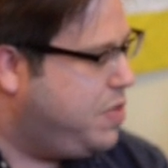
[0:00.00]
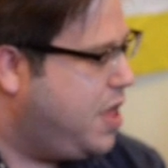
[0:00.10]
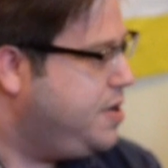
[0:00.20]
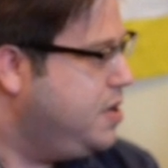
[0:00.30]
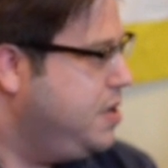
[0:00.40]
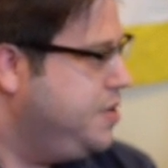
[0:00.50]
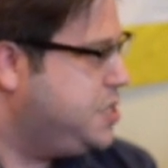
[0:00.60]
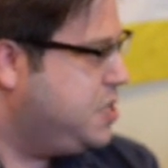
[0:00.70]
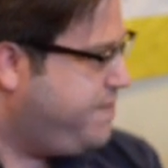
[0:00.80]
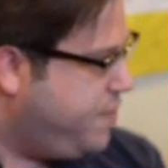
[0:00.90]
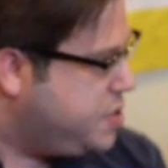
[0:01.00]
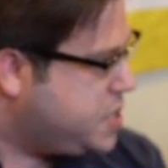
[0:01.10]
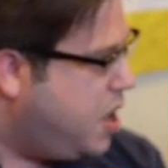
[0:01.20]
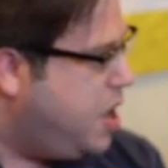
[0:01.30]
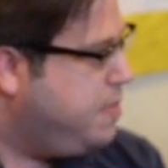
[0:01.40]
that this is the first
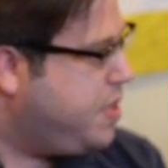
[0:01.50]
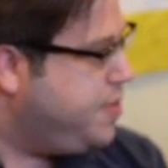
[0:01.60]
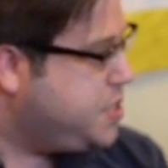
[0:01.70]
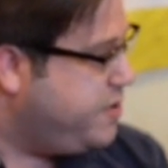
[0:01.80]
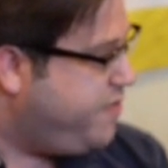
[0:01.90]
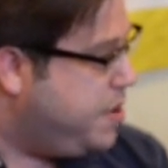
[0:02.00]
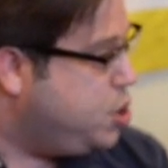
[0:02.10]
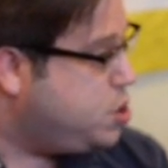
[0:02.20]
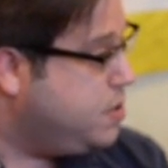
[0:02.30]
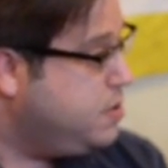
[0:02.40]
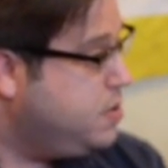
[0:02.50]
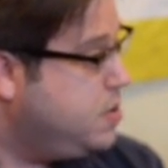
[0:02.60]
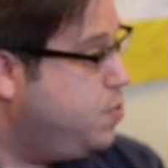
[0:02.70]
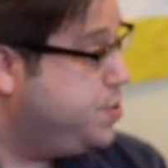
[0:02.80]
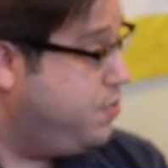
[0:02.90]
time that this information
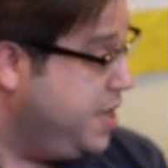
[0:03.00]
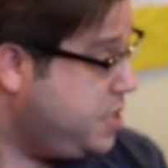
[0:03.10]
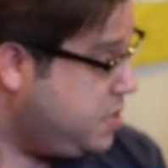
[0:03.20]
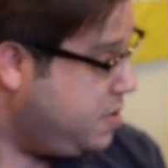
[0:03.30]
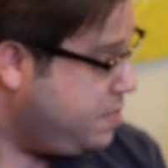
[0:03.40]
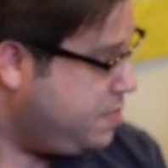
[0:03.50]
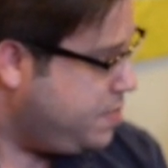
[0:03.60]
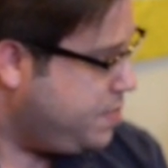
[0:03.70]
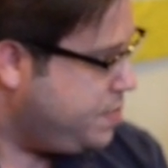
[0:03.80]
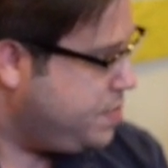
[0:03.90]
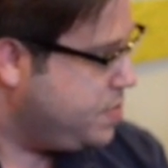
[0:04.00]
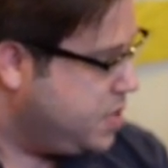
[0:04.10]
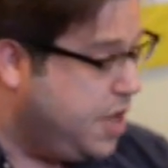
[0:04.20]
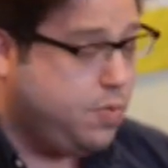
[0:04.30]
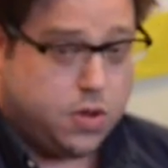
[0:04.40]
was released?
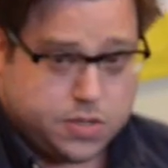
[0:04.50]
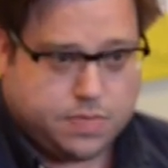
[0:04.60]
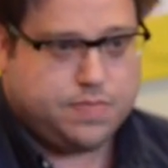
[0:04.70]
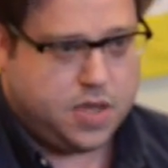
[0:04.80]
It was.